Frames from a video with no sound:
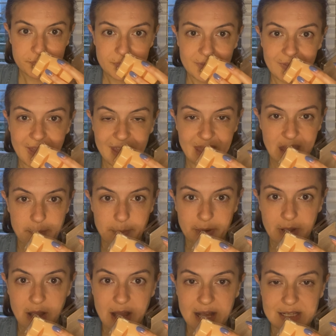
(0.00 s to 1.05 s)
like
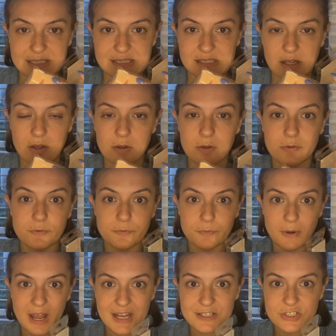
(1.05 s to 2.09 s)
apricots,
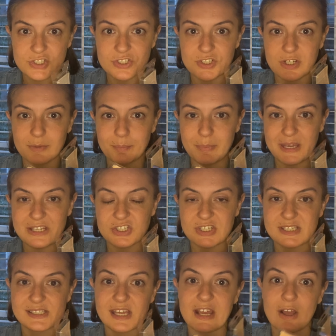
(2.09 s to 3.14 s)
fresh
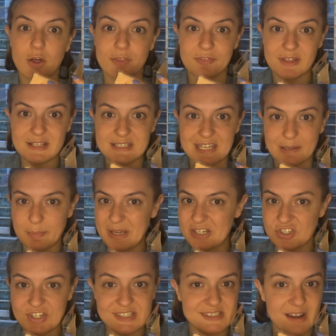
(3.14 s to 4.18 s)
peaches, like authentic
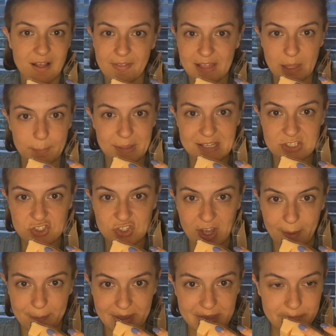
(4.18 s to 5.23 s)
peaches, not like a peach
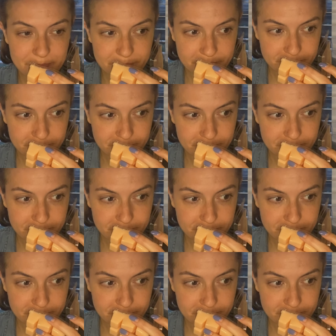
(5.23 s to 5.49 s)
gummy.